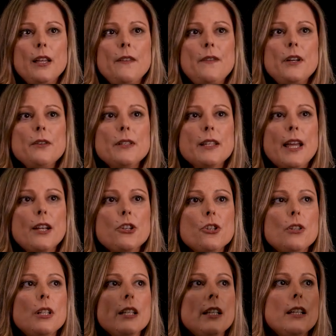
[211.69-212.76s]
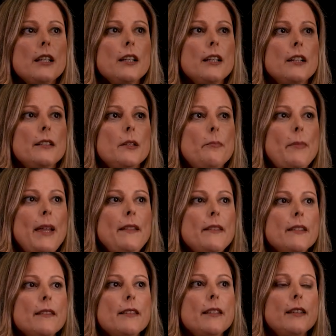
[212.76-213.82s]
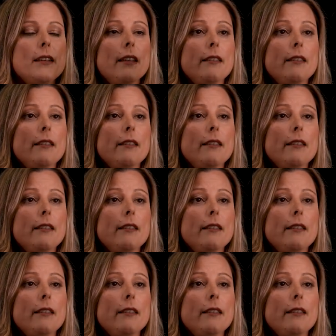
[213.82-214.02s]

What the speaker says: there's actually a dependency